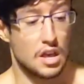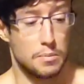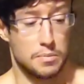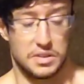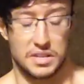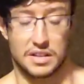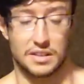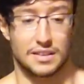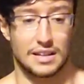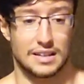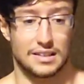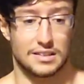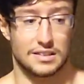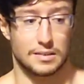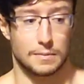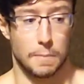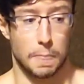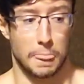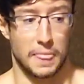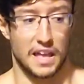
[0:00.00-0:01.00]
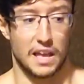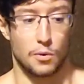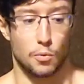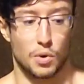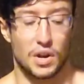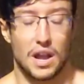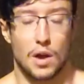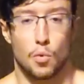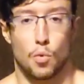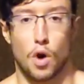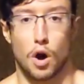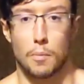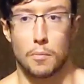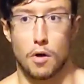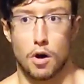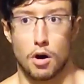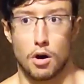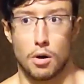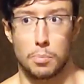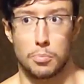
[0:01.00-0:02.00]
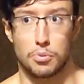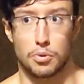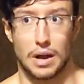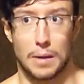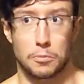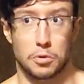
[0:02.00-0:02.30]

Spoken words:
Meaning that when I warm up,